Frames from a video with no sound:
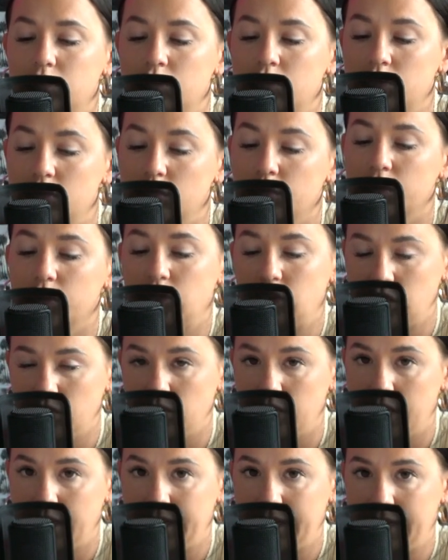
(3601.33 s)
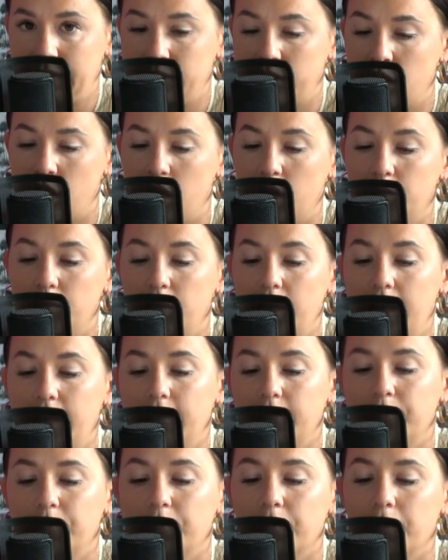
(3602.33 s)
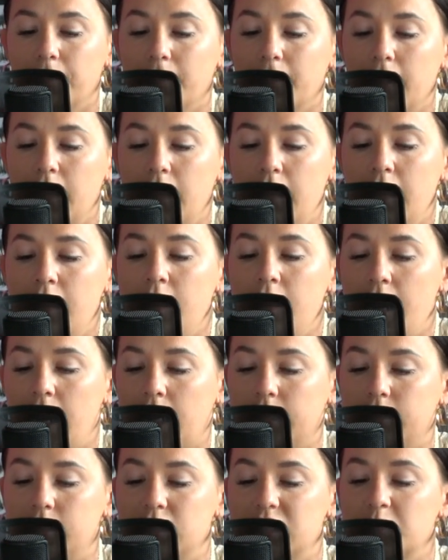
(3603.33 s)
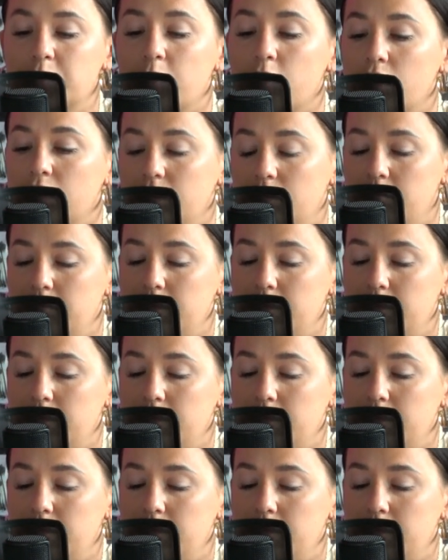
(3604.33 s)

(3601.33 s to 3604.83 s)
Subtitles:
storage unit in Conway. At this point, the